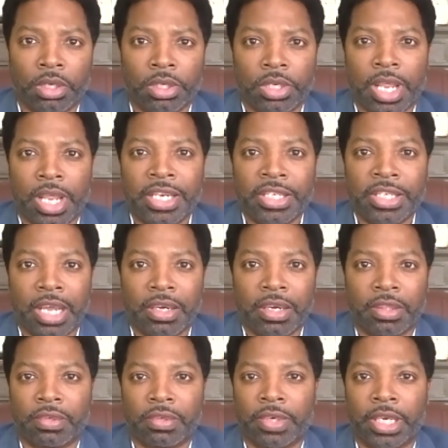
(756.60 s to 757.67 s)
insider
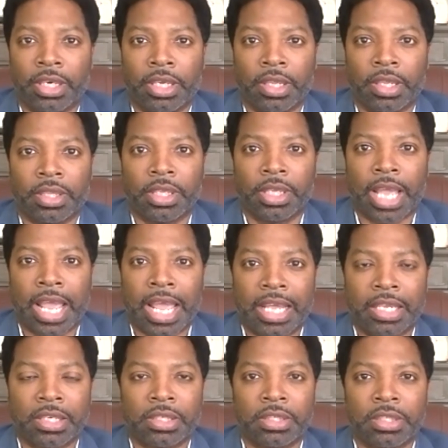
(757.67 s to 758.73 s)
threat i think
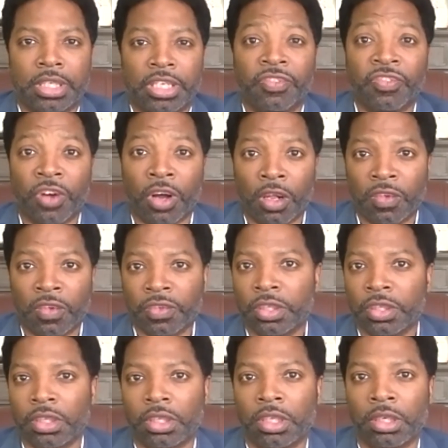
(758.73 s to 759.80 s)
has evolved
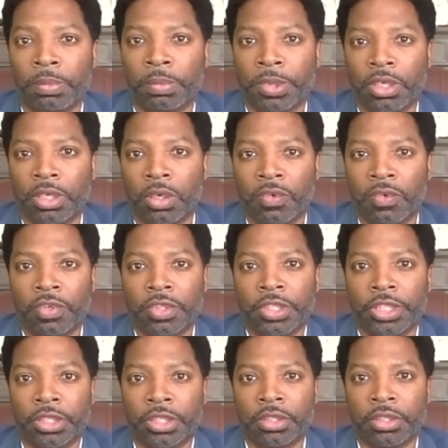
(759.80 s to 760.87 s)
in a bit over the
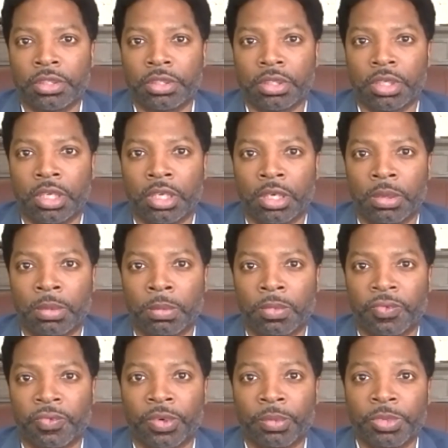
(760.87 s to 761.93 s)
years um,
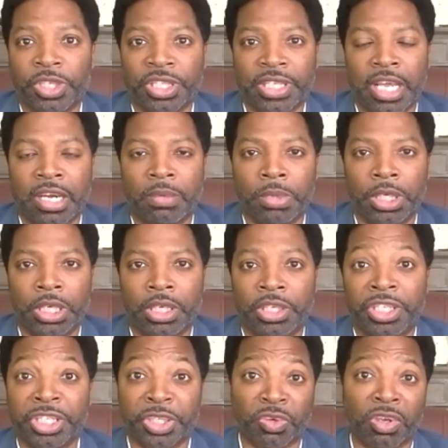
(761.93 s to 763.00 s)
from just kind of being
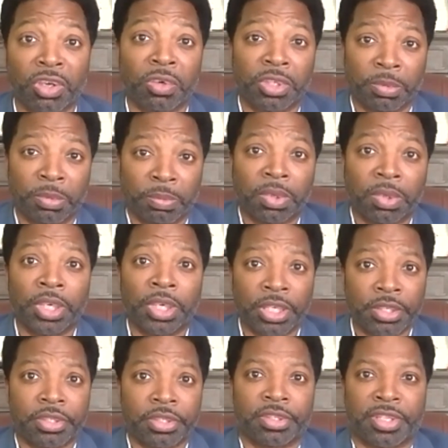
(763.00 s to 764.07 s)
disgruntled
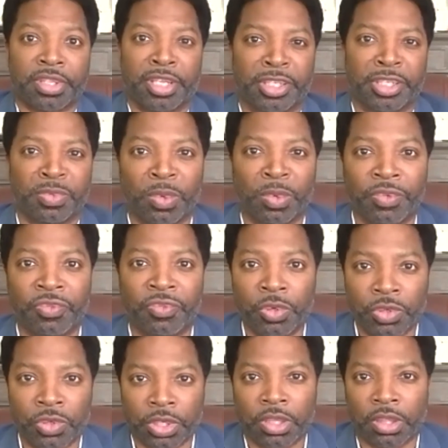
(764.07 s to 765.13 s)
employees i think is what we've
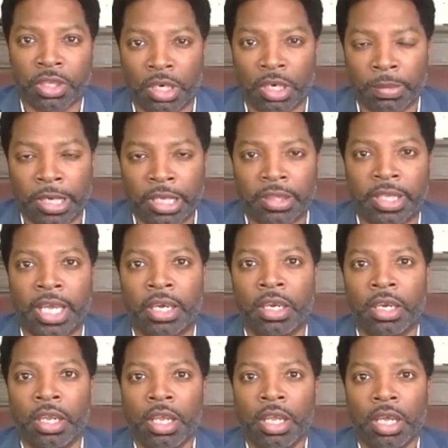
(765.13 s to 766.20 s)
usually thought about that
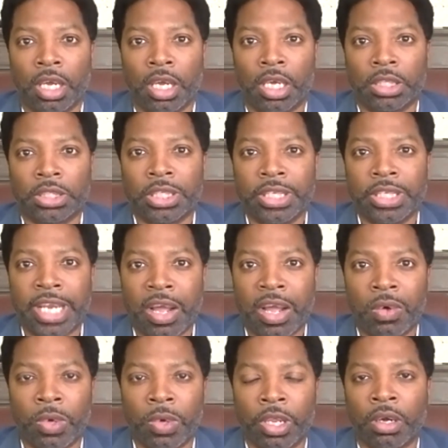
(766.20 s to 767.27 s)
uh, to now
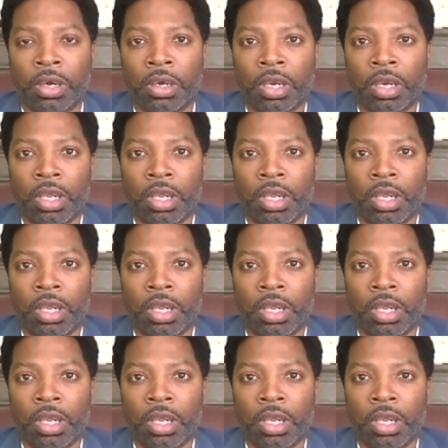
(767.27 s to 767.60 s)
where